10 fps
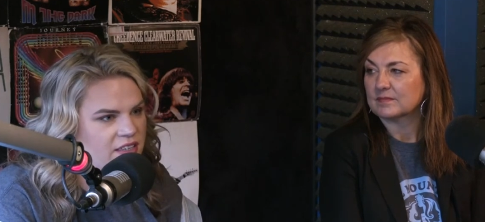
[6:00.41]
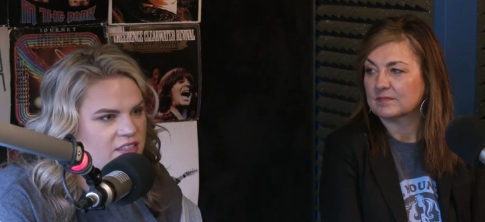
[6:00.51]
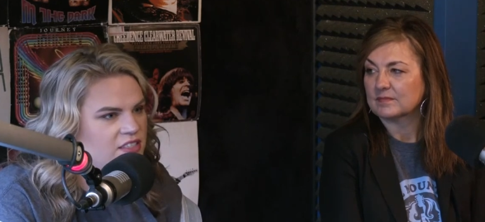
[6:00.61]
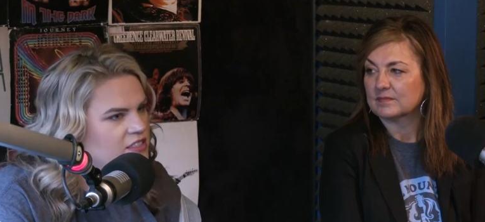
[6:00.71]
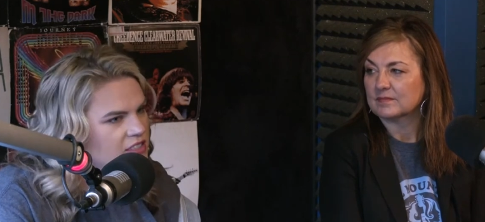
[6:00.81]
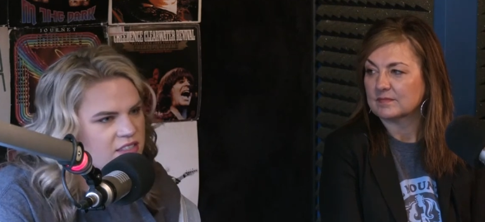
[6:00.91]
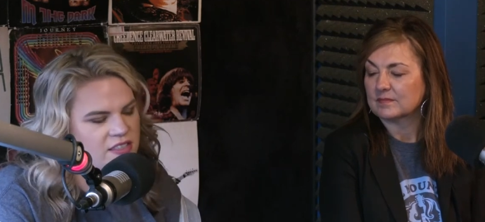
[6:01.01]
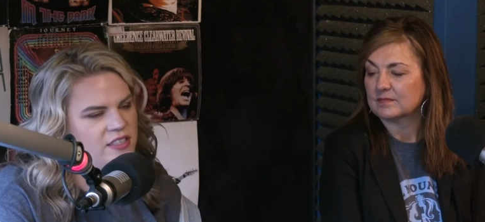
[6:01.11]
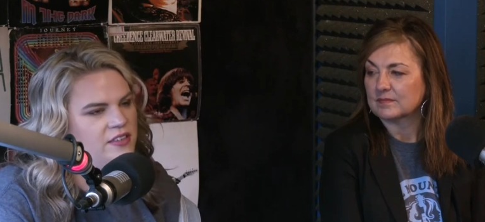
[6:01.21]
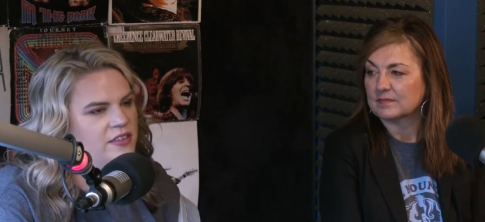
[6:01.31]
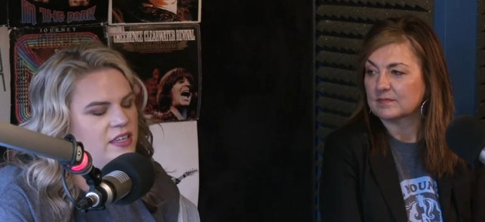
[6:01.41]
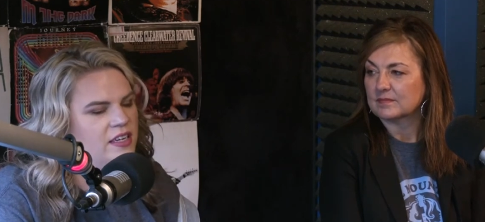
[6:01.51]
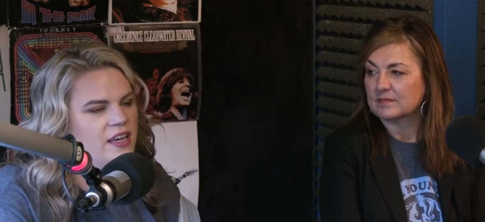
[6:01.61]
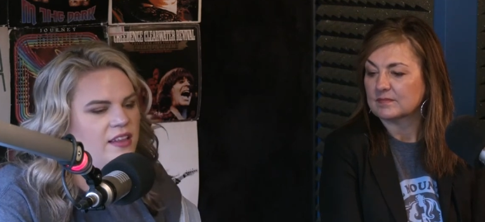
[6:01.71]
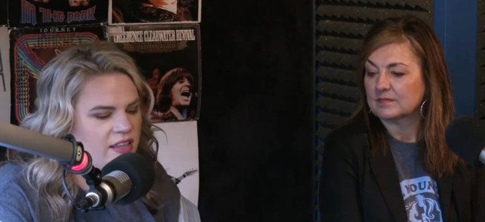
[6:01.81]
Speaker 1: just listen to it,
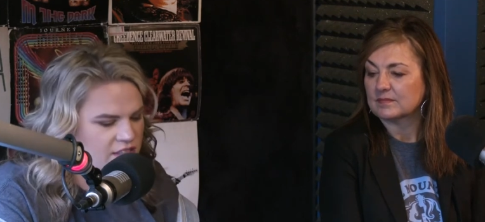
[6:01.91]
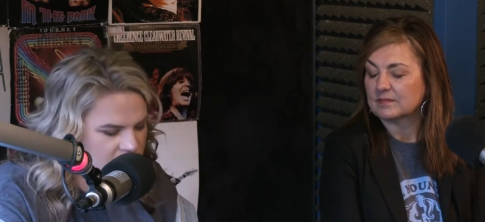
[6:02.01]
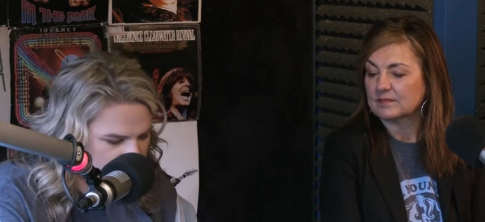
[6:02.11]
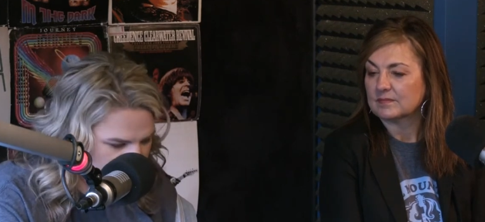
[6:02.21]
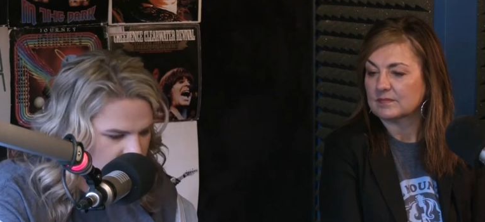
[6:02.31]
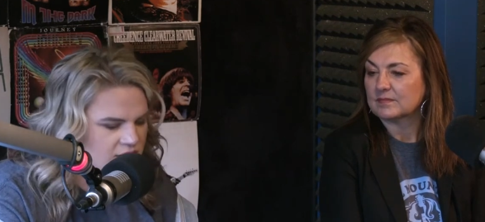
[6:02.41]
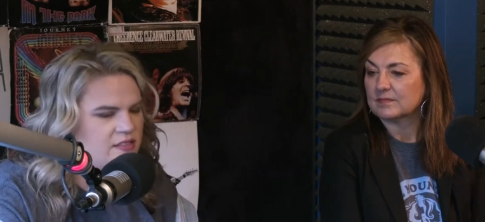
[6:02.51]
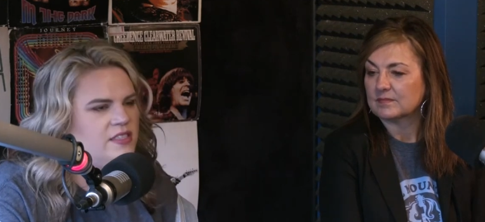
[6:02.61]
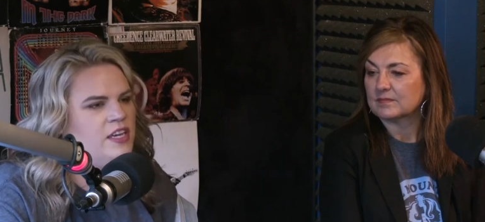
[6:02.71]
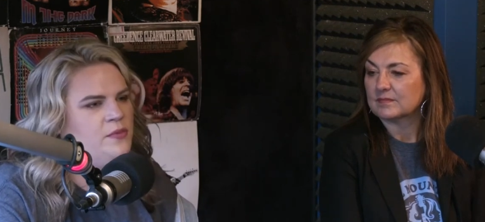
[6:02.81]
and then just tell